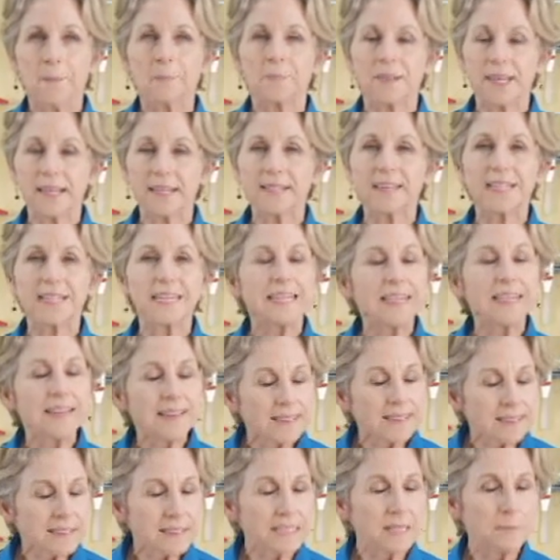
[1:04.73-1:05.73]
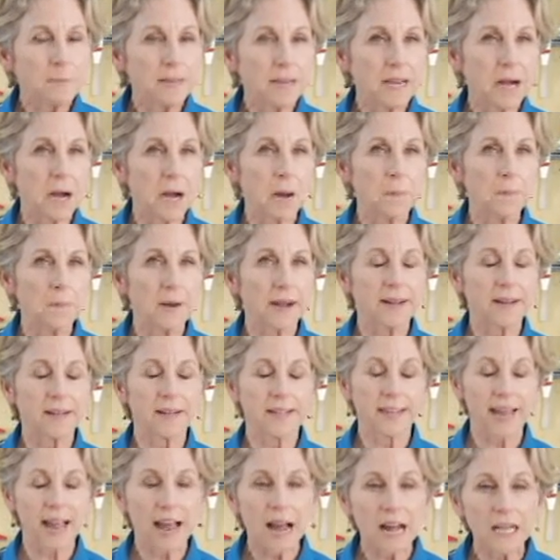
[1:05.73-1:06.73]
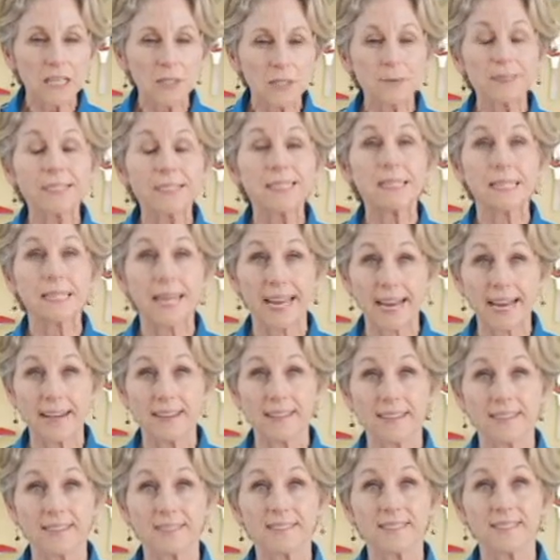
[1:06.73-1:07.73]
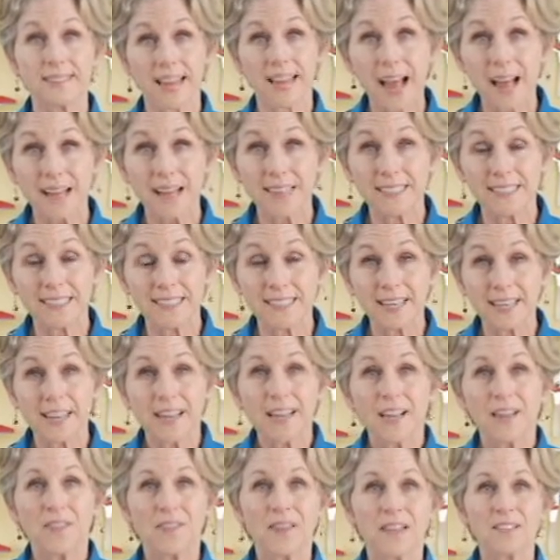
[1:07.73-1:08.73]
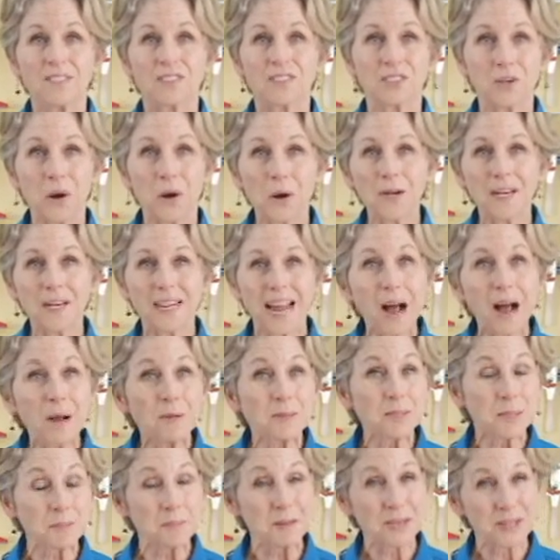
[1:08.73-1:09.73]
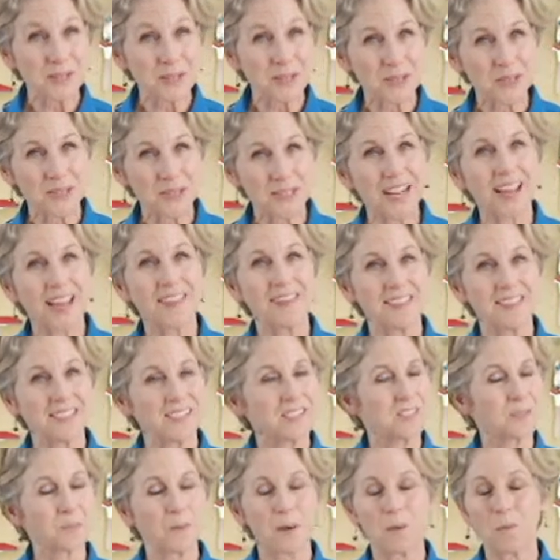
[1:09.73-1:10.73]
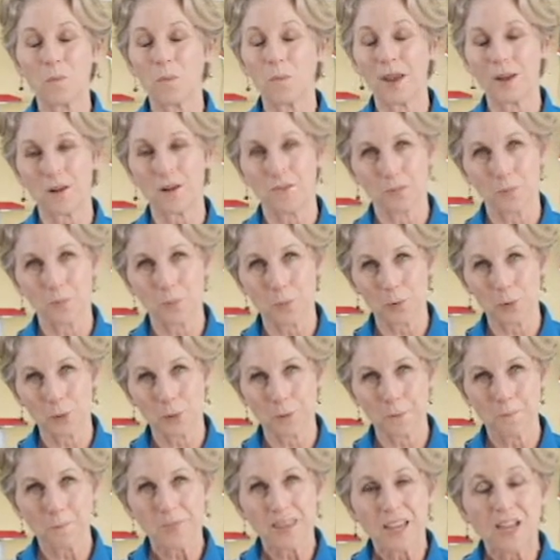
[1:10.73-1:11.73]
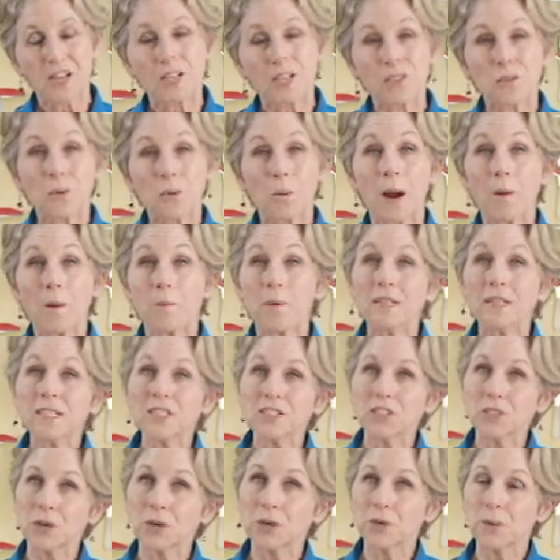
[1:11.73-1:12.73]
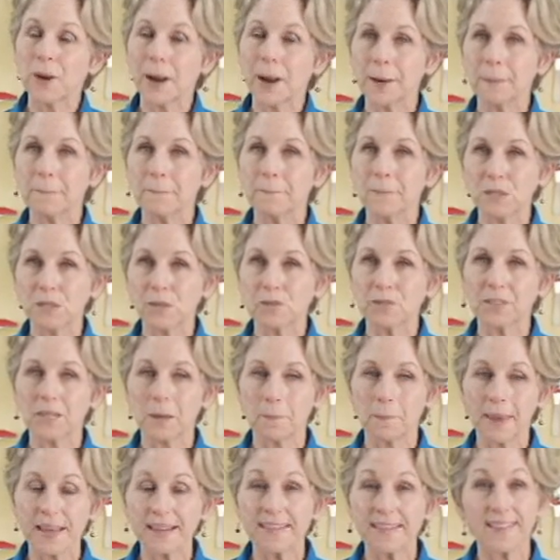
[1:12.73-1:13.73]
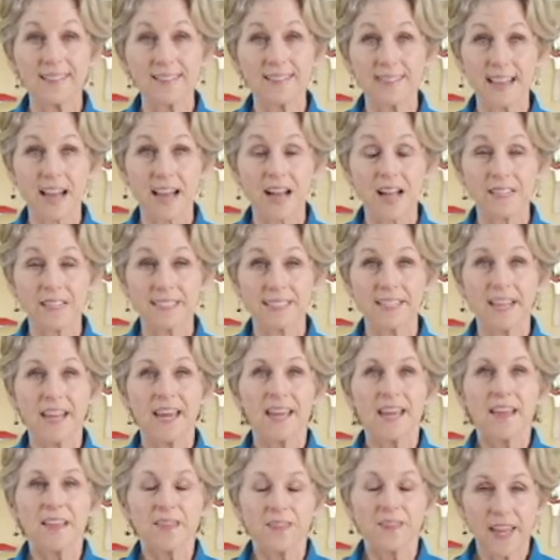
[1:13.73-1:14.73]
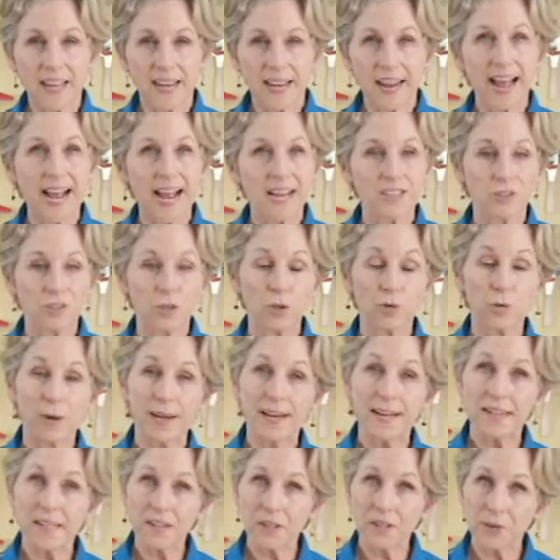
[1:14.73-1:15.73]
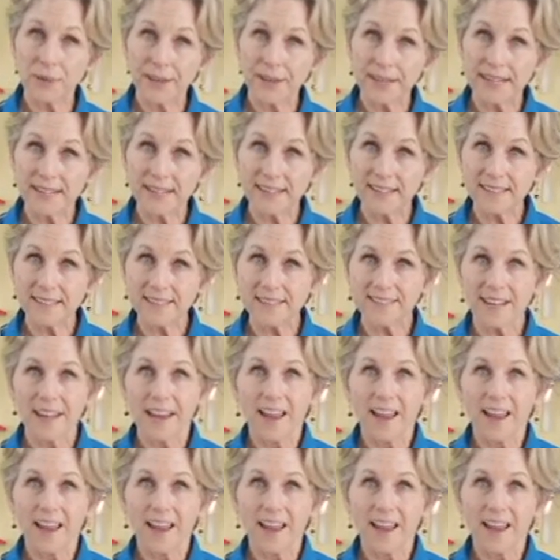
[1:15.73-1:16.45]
can easily become a calorie-laden salad that started out to be good and then just went way overboard. So I want to show you how to build an amazing salad that has great ingredients,